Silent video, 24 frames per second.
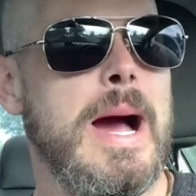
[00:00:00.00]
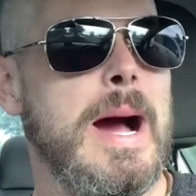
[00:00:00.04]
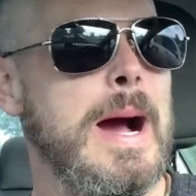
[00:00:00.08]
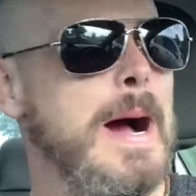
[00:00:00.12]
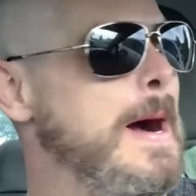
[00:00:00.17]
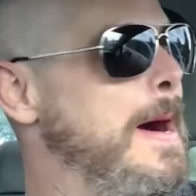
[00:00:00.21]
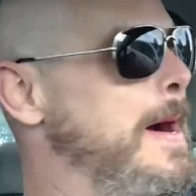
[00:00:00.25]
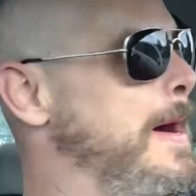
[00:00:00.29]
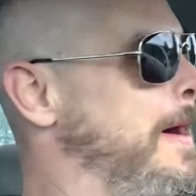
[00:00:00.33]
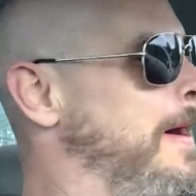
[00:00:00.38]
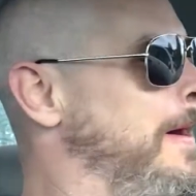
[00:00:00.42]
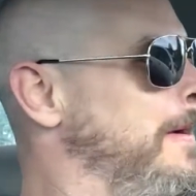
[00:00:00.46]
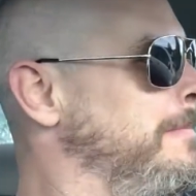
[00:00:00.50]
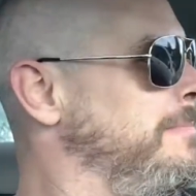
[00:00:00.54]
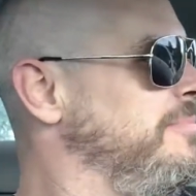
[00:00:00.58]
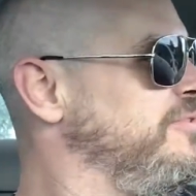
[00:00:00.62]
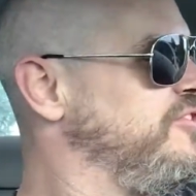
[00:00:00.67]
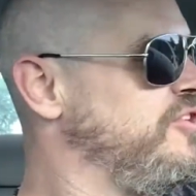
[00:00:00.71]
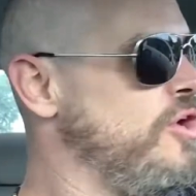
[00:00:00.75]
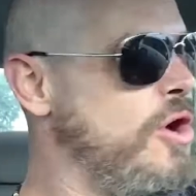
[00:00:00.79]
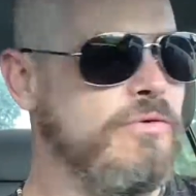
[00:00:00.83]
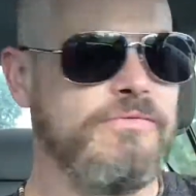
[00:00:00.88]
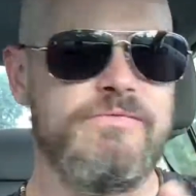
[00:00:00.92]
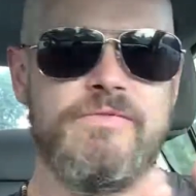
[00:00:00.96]

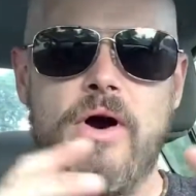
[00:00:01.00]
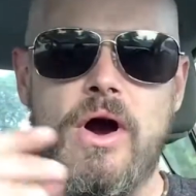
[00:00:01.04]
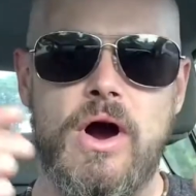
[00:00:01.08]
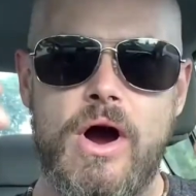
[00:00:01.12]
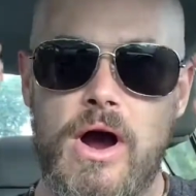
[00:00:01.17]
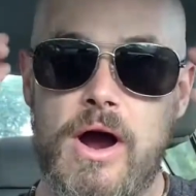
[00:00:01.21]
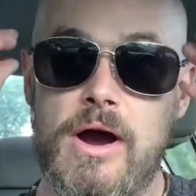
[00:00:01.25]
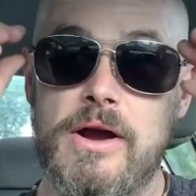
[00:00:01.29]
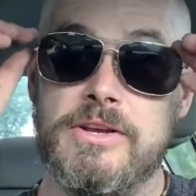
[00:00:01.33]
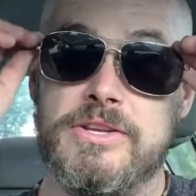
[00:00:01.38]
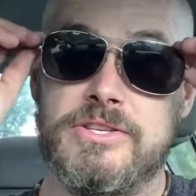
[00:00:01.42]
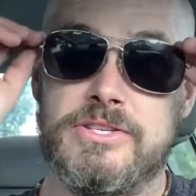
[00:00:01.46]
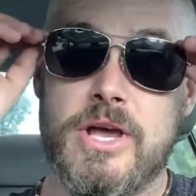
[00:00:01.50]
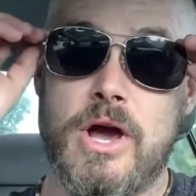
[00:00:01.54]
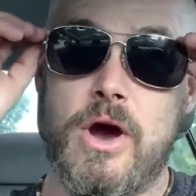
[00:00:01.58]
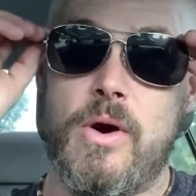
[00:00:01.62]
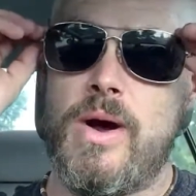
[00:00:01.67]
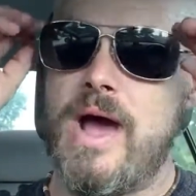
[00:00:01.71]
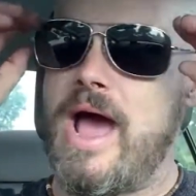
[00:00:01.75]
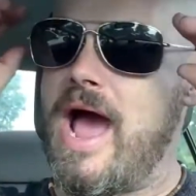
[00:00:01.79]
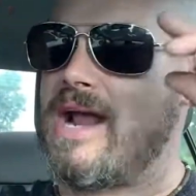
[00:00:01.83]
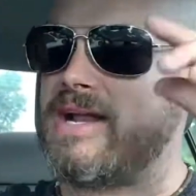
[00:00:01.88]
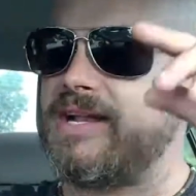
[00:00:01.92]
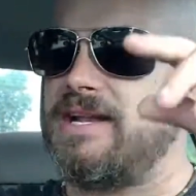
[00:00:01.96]
So far,
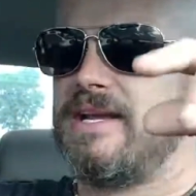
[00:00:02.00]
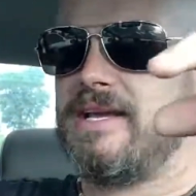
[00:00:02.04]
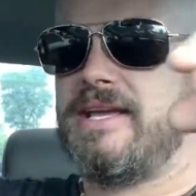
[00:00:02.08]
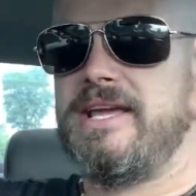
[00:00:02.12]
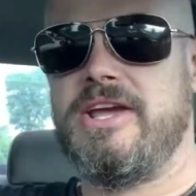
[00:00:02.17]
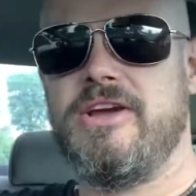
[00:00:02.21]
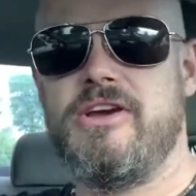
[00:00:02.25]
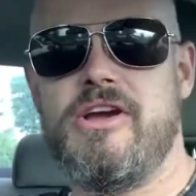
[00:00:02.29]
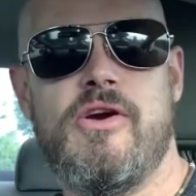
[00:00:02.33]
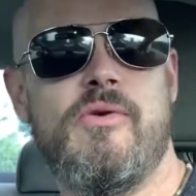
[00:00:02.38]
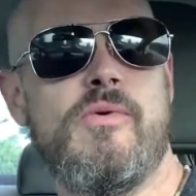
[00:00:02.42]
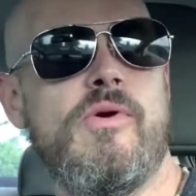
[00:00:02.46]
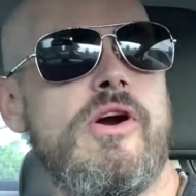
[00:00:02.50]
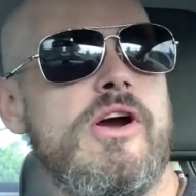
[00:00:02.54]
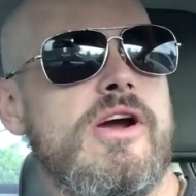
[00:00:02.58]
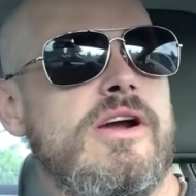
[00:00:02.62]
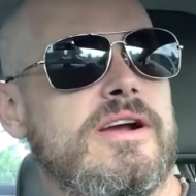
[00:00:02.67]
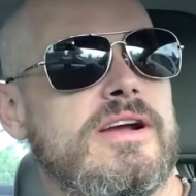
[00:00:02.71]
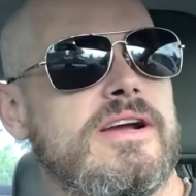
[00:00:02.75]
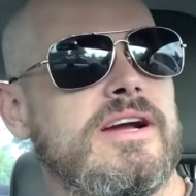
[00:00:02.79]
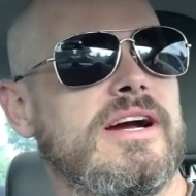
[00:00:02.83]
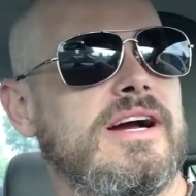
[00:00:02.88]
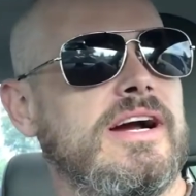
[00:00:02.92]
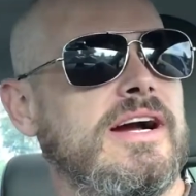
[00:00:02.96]
so hectic here at
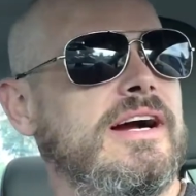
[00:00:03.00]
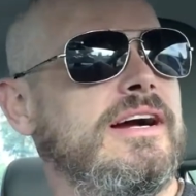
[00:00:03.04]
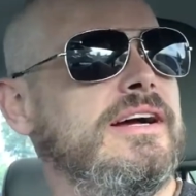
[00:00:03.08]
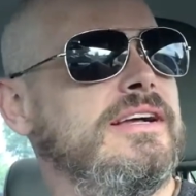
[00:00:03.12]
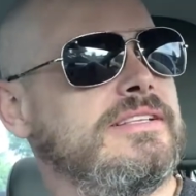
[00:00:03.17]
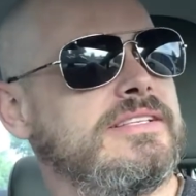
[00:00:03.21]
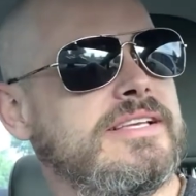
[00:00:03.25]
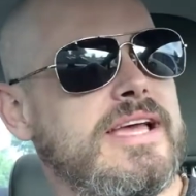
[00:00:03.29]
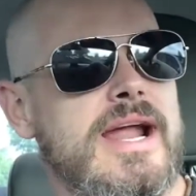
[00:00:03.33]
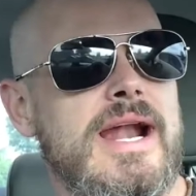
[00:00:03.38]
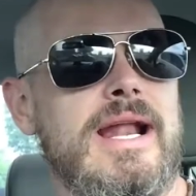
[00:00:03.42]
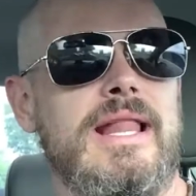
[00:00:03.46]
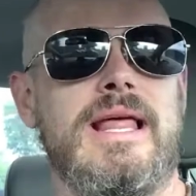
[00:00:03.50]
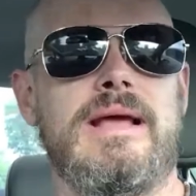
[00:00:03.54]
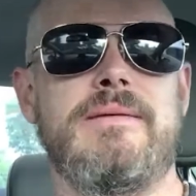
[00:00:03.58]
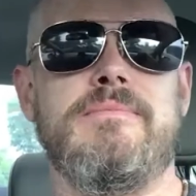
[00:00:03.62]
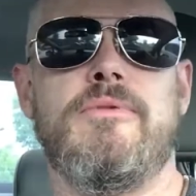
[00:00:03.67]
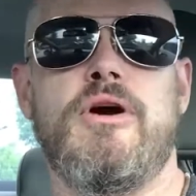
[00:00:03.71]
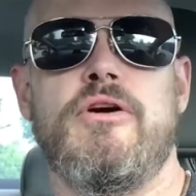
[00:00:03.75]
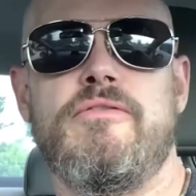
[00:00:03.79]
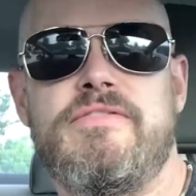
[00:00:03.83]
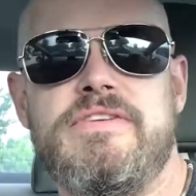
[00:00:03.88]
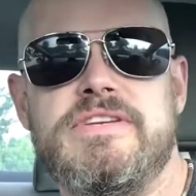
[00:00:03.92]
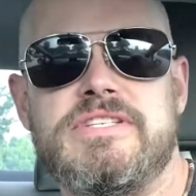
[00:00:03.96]
work. It's kind of like
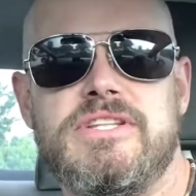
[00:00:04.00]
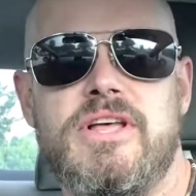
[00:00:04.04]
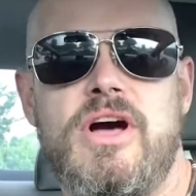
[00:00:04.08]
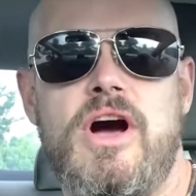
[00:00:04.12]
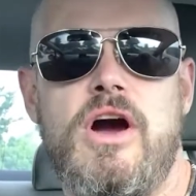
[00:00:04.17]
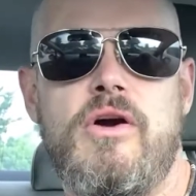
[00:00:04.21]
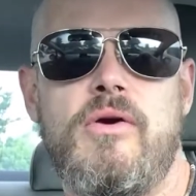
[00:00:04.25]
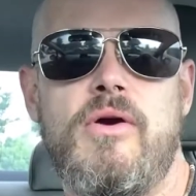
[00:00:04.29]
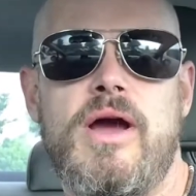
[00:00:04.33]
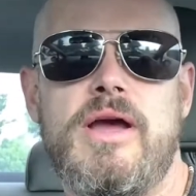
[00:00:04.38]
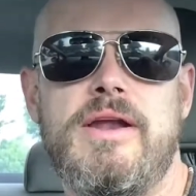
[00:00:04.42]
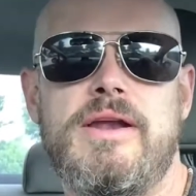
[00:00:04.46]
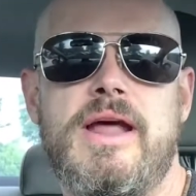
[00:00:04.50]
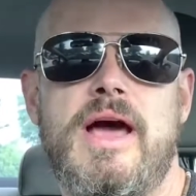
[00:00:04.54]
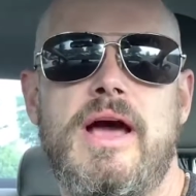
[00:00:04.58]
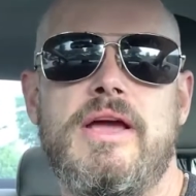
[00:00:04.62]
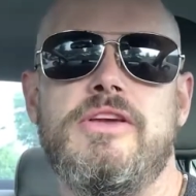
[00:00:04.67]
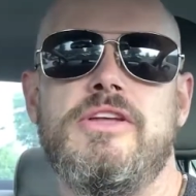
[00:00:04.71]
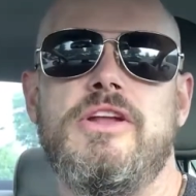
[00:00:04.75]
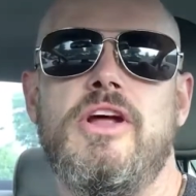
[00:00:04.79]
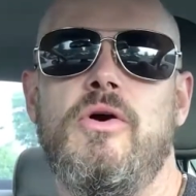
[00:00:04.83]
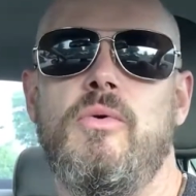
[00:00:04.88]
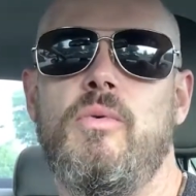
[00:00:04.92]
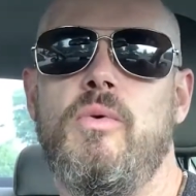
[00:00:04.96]
Murphy's Law right now.
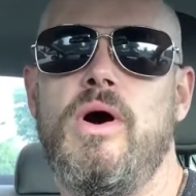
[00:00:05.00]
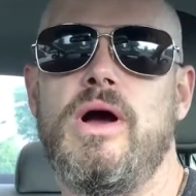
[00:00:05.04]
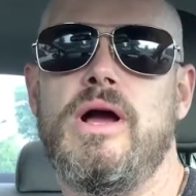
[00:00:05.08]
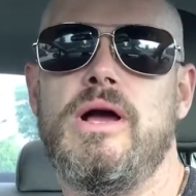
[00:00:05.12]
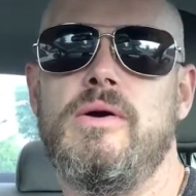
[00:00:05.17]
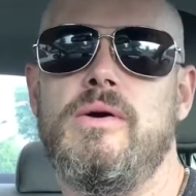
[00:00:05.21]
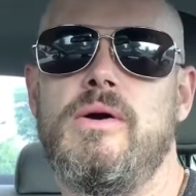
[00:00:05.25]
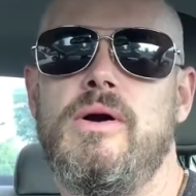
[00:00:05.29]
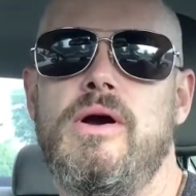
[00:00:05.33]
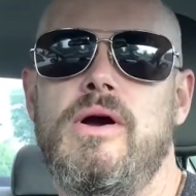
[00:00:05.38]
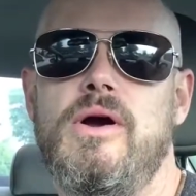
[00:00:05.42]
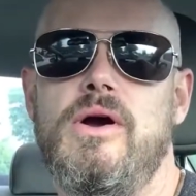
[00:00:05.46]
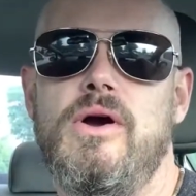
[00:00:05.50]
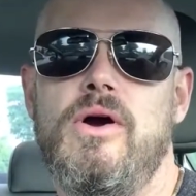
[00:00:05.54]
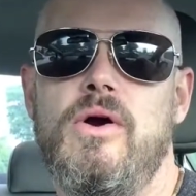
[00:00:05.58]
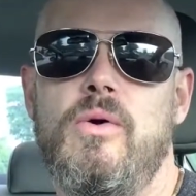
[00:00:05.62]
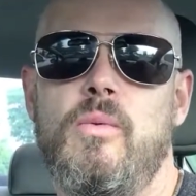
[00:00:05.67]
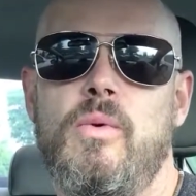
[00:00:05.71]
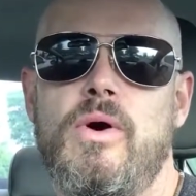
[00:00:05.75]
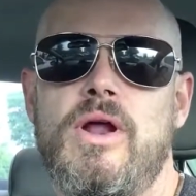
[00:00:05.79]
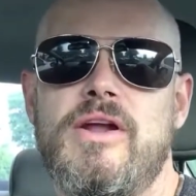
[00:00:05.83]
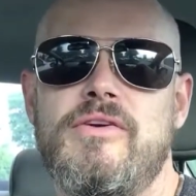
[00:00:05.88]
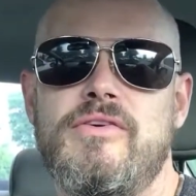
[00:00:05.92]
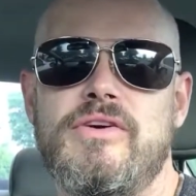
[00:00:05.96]
You know,
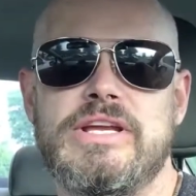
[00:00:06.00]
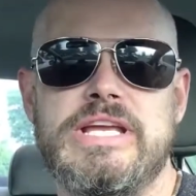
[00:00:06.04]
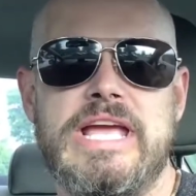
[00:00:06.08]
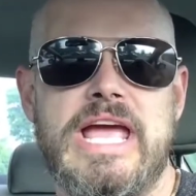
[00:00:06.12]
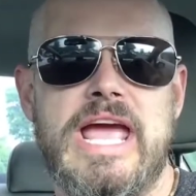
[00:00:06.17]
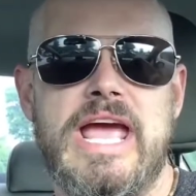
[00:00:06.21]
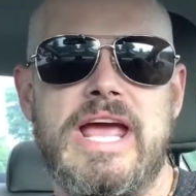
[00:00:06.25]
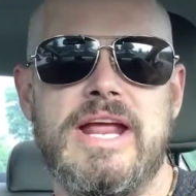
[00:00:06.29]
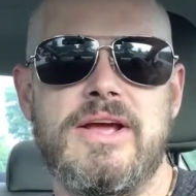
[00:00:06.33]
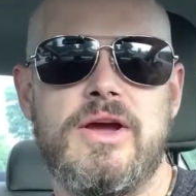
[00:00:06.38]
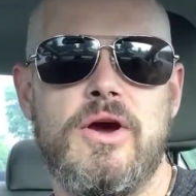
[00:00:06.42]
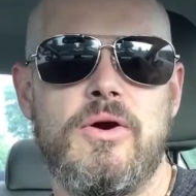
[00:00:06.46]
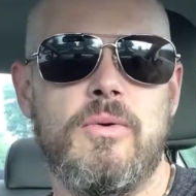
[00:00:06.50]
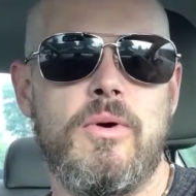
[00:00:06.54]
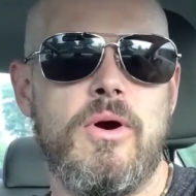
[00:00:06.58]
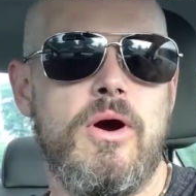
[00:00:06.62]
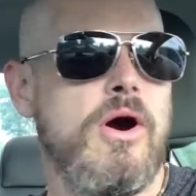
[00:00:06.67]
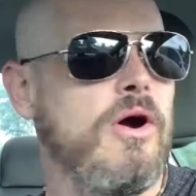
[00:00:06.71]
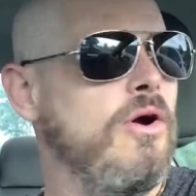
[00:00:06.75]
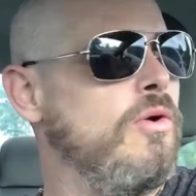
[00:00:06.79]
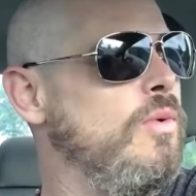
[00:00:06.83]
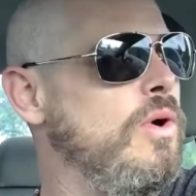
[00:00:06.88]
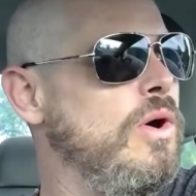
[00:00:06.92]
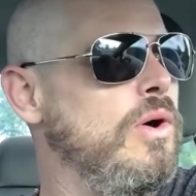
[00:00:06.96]
whatever can go
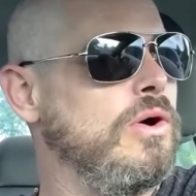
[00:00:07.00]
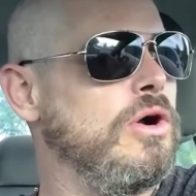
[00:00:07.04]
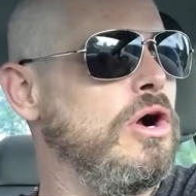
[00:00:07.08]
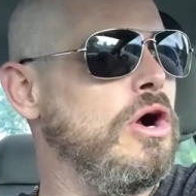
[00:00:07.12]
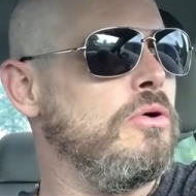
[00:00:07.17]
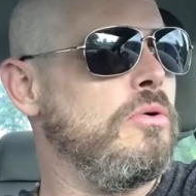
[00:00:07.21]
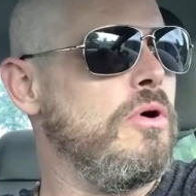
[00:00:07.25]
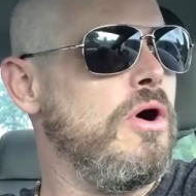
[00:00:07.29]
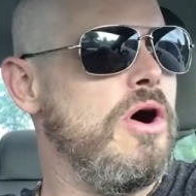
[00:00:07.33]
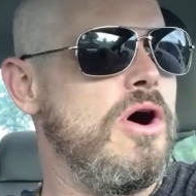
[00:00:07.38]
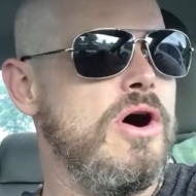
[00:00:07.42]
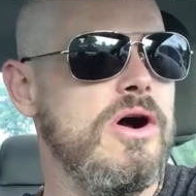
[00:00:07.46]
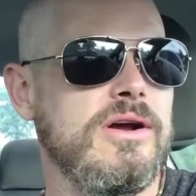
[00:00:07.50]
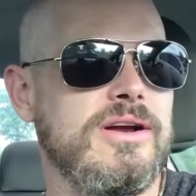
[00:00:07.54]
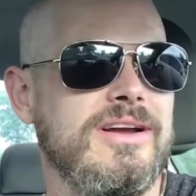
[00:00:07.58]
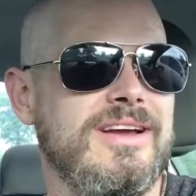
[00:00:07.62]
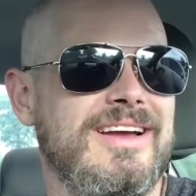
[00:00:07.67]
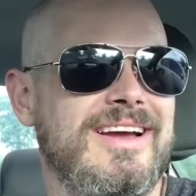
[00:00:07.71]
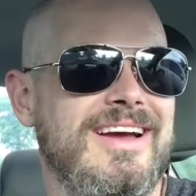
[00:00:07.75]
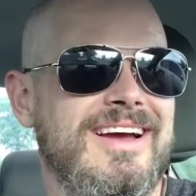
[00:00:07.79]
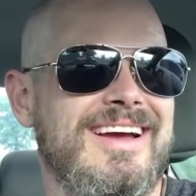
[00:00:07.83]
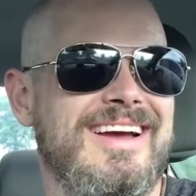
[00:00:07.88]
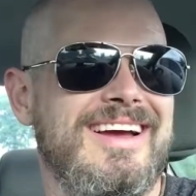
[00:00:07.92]
wrong will go wrong.